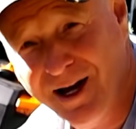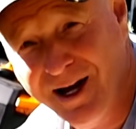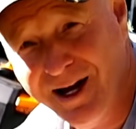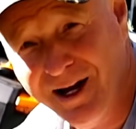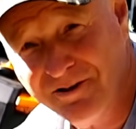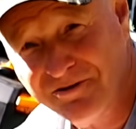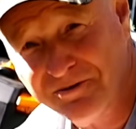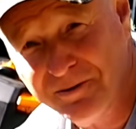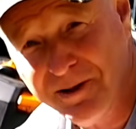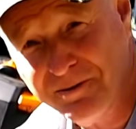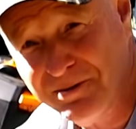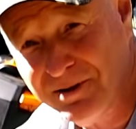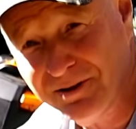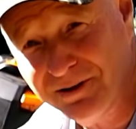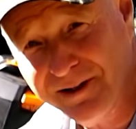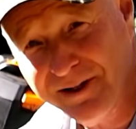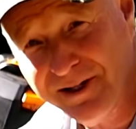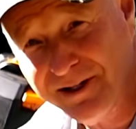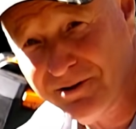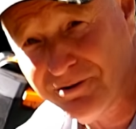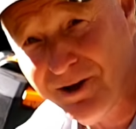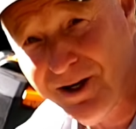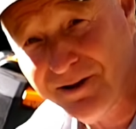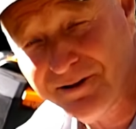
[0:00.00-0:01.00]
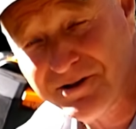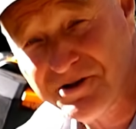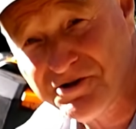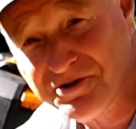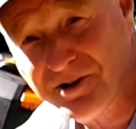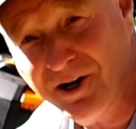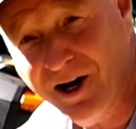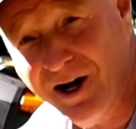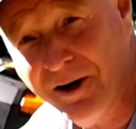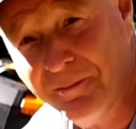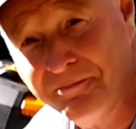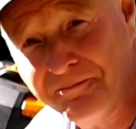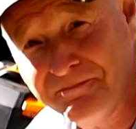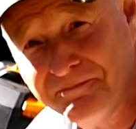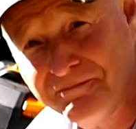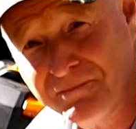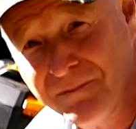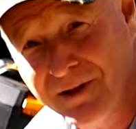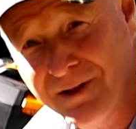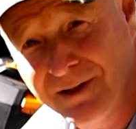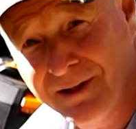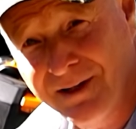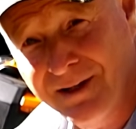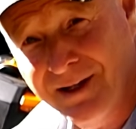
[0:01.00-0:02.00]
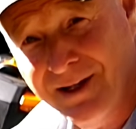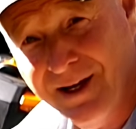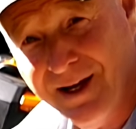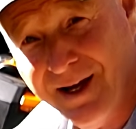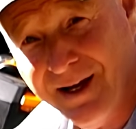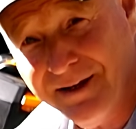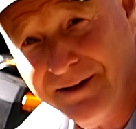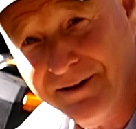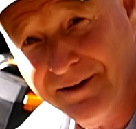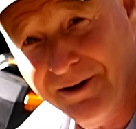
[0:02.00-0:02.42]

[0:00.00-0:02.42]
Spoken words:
have maybe laying around the shop. And